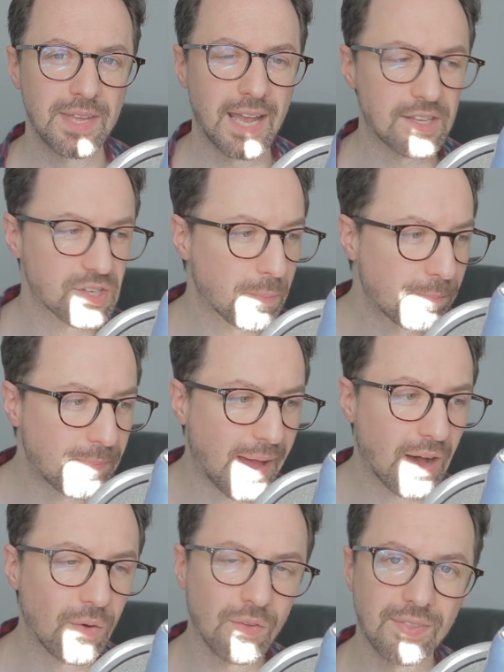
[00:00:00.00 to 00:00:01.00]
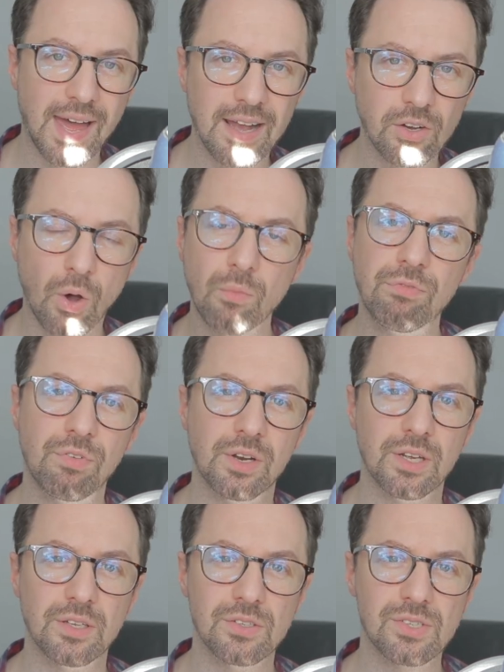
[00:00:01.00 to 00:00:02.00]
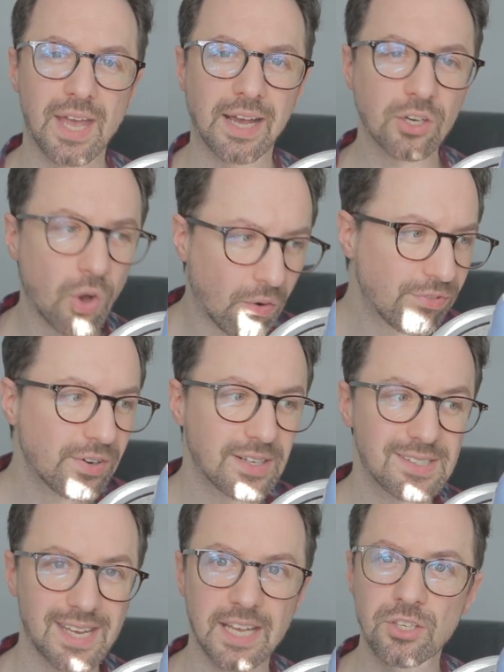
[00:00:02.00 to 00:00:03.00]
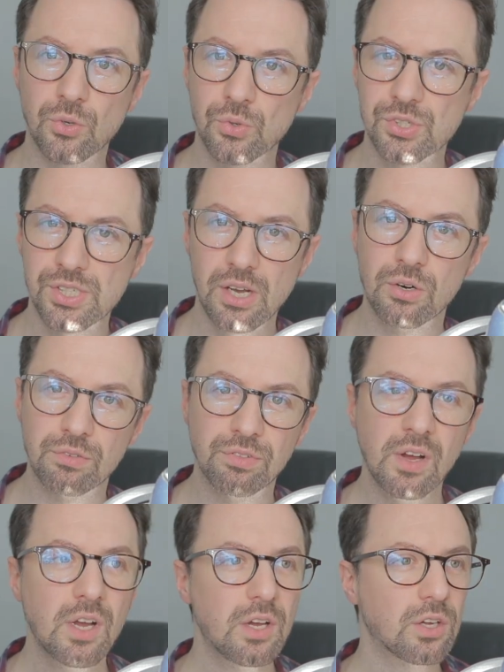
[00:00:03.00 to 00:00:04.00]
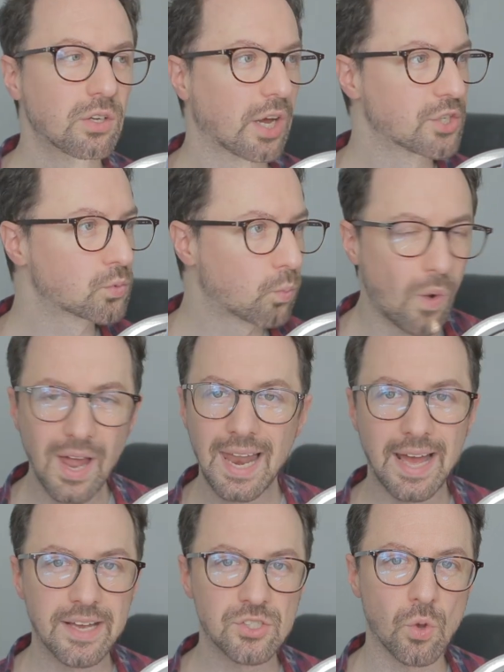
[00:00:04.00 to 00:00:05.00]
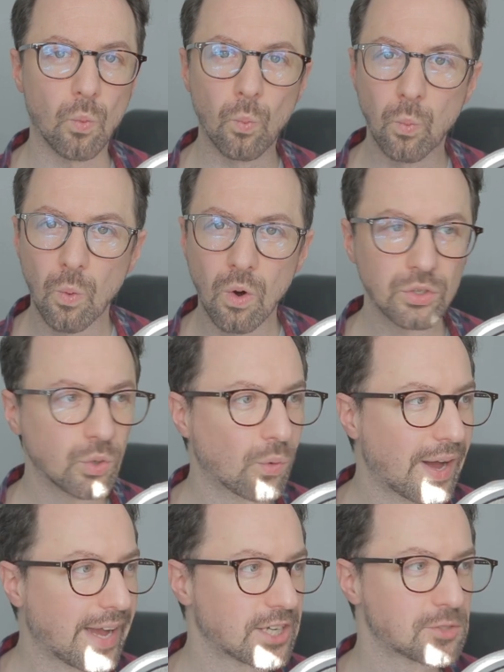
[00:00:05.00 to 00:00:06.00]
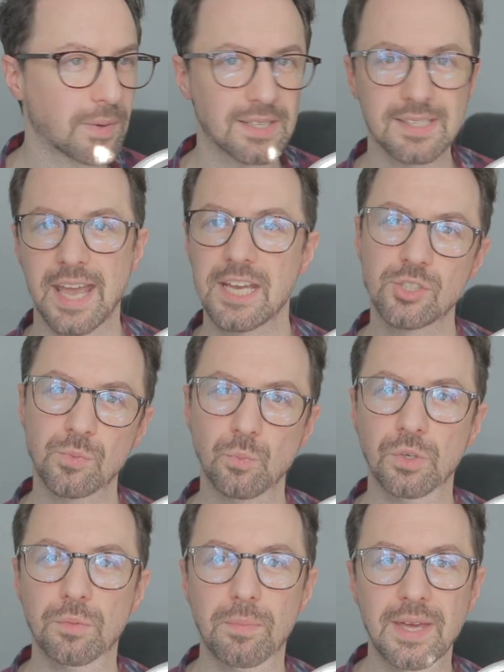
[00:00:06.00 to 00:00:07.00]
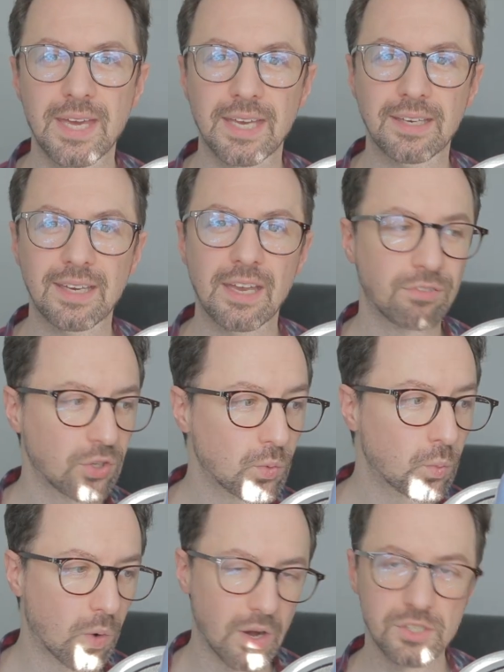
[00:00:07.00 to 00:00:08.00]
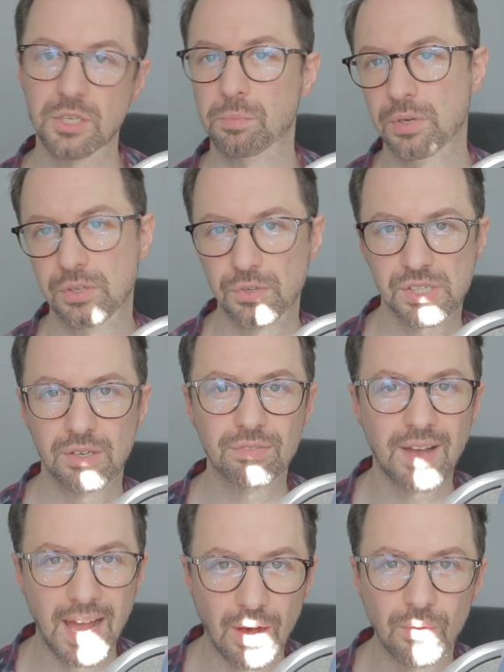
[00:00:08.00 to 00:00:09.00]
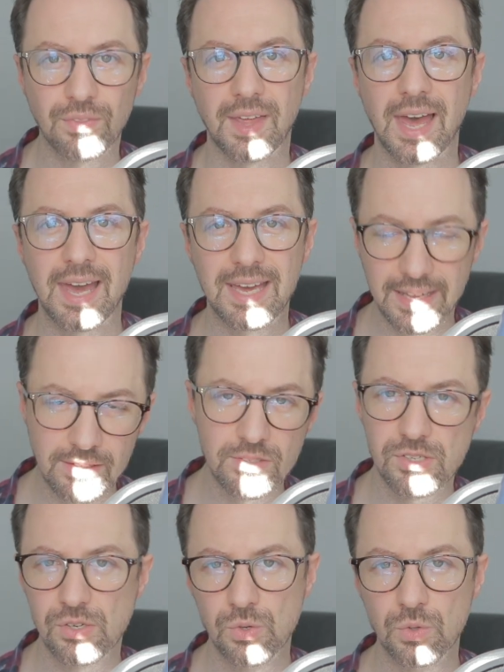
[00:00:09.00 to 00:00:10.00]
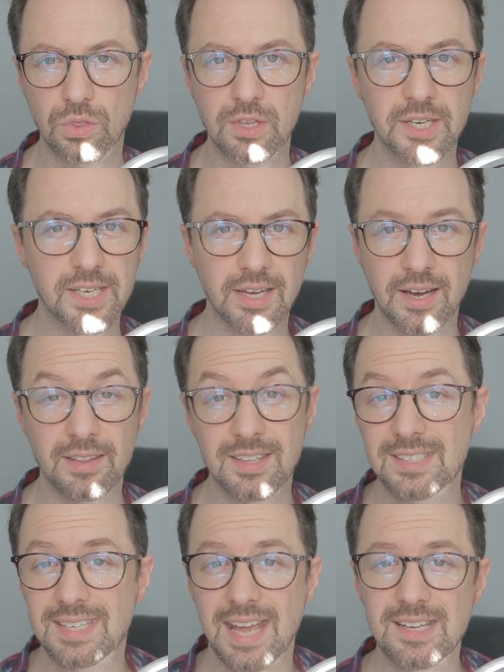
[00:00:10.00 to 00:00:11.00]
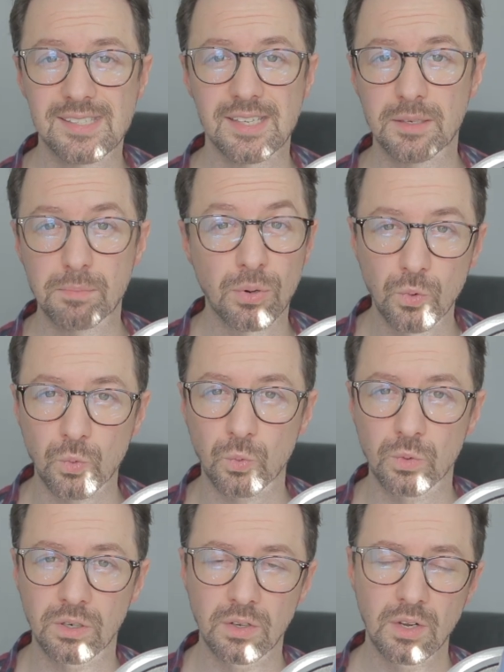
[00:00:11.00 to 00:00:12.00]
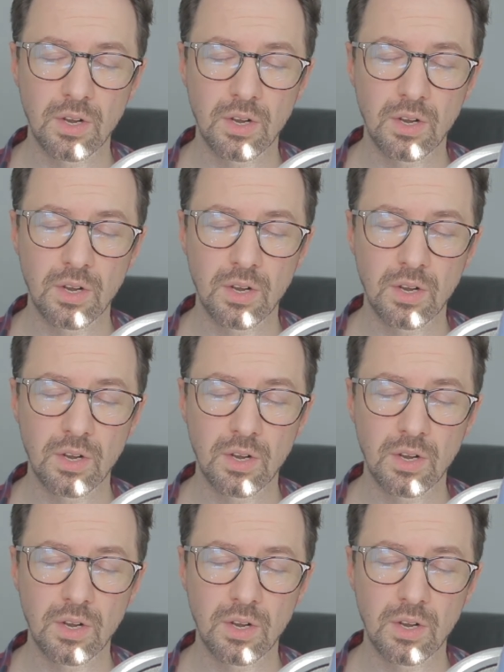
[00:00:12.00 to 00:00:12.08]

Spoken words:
It's about that confidence and confidence in yourself, as well as what your expectation would be if you were to put yourself out there into the dating pool.